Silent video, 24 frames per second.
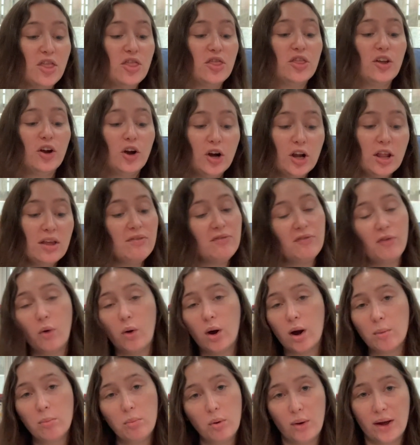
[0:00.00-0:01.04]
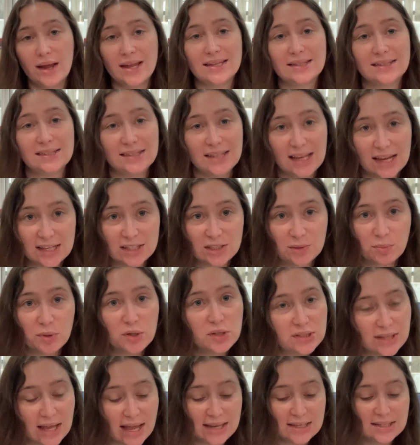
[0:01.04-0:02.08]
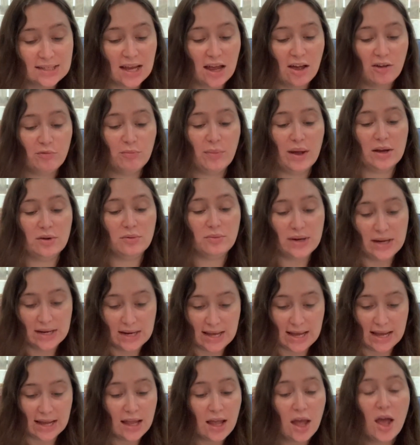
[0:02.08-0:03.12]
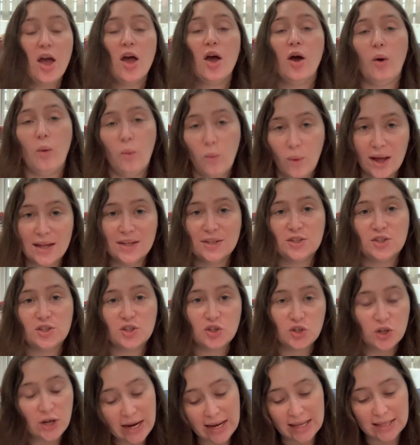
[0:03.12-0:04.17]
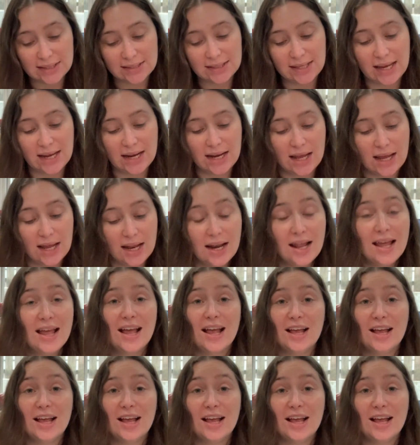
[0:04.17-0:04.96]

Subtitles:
34.6% of my reading was translated.